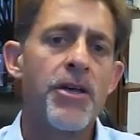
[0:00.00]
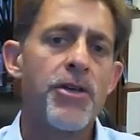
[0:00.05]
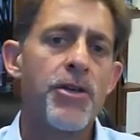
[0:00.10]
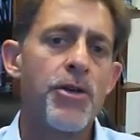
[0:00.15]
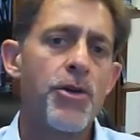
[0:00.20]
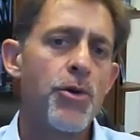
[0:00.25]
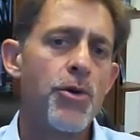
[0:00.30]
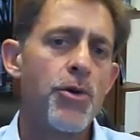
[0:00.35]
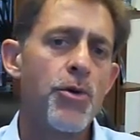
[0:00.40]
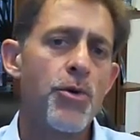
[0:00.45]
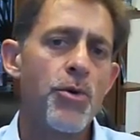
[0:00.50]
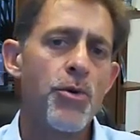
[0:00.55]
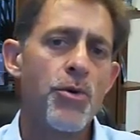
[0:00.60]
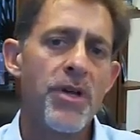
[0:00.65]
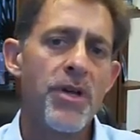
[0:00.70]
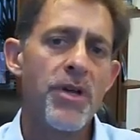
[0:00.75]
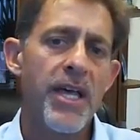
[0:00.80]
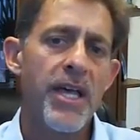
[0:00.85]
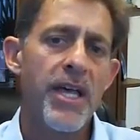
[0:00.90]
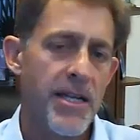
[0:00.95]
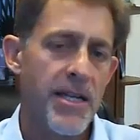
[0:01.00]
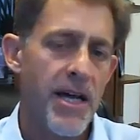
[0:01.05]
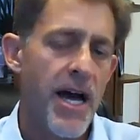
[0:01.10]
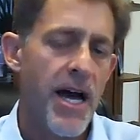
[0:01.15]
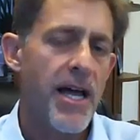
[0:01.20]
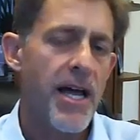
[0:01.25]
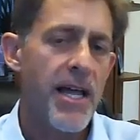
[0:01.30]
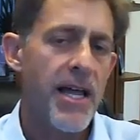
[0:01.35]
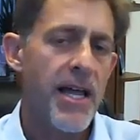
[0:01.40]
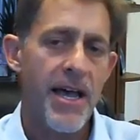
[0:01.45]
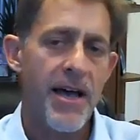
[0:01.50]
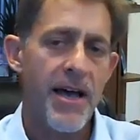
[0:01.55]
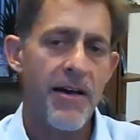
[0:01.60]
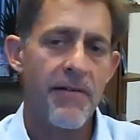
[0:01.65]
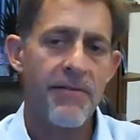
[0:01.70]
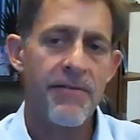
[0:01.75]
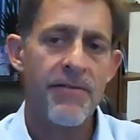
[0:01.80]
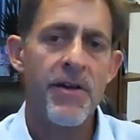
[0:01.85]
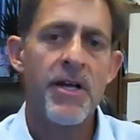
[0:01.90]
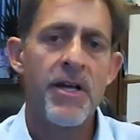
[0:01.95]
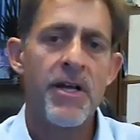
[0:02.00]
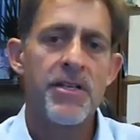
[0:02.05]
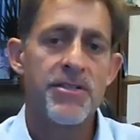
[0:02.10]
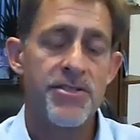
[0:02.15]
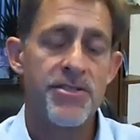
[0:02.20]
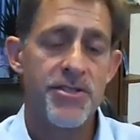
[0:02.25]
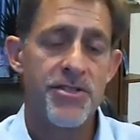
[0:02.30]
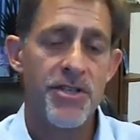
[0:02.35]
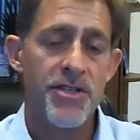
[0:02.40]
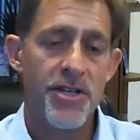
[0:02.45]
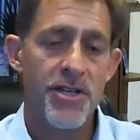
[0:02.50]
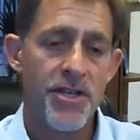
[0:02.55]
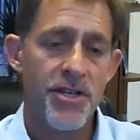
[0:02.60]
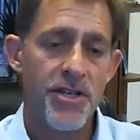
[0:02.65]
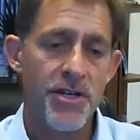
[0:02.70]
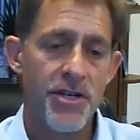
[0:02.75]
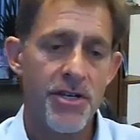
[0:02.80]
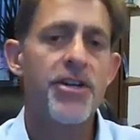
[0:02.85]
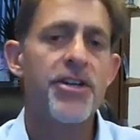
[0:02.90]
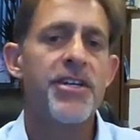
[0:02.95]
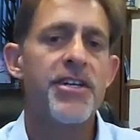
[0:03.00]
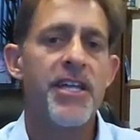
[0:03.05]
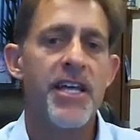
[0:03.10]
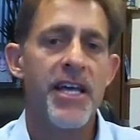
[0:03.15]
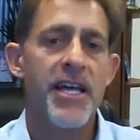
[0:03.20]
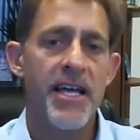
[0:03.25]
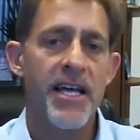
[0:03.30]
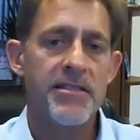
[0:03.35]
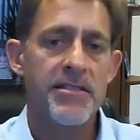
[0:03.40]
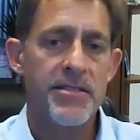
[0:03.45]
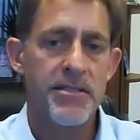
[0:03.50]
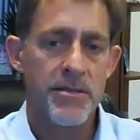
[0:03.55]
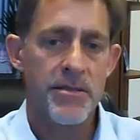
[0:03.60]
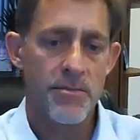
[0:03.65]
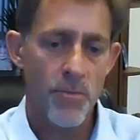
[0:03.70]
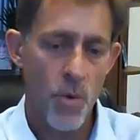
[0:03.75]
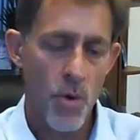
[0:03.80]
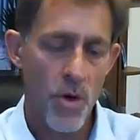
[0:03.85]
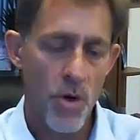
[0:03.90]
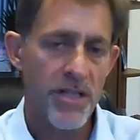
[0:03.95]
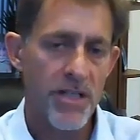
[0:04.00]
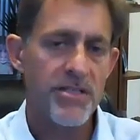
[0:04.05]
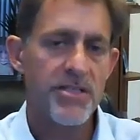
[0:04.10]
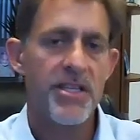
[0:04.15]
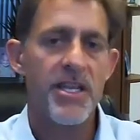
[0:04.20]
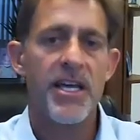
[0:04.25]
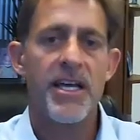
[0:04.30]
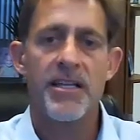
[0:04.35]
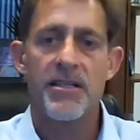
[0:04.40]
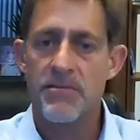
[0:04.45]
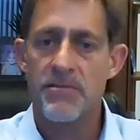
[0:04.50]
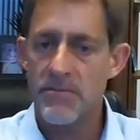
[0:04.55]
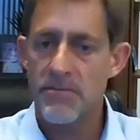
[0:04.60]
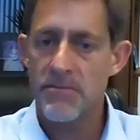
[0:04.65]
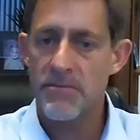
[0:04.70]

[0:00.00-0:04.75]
You cannot have secured debts, mortgage debt,